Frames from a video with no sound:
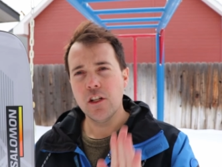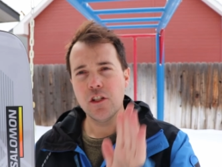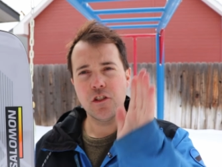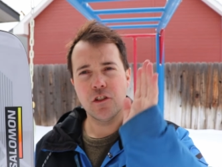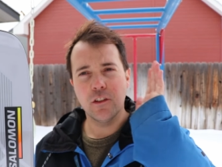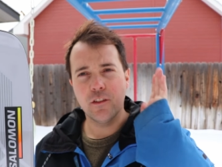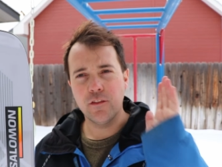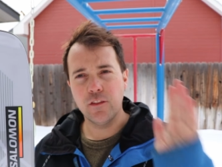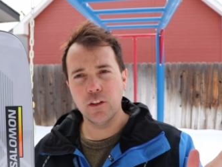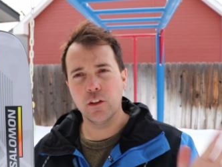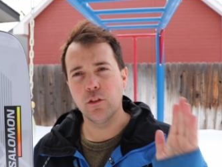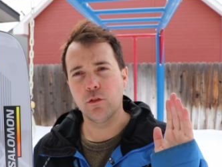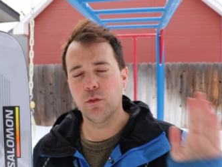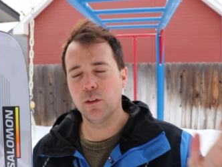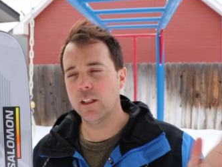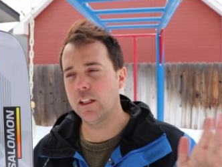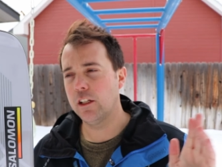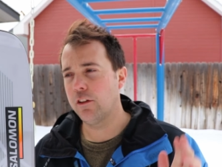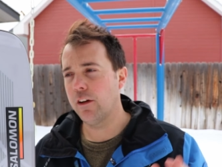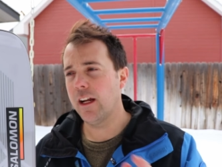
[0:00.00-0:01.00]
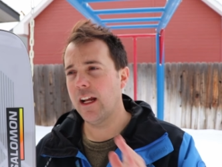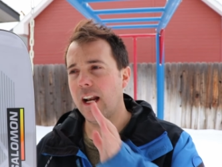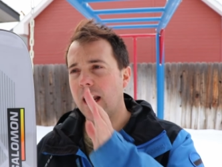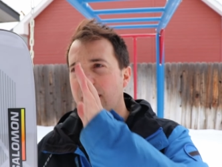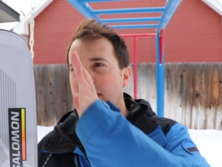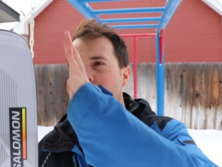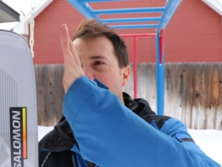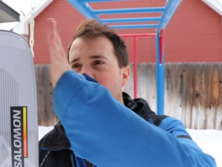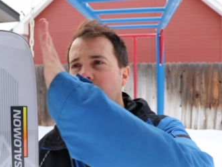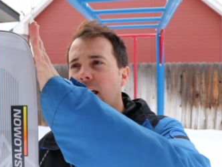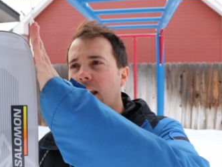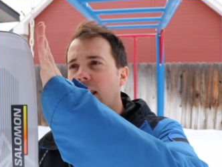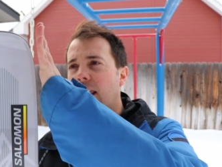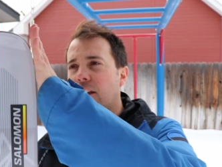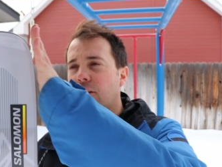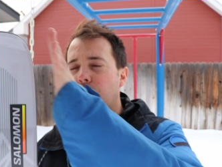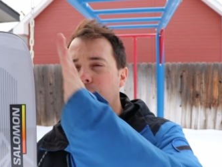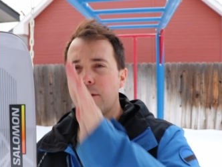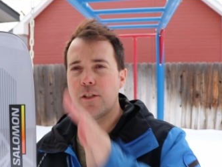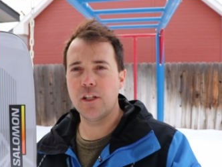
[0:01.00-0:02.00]
just feels really great. And I think a lot of
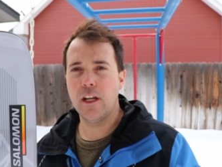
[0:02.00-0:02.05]
that's from the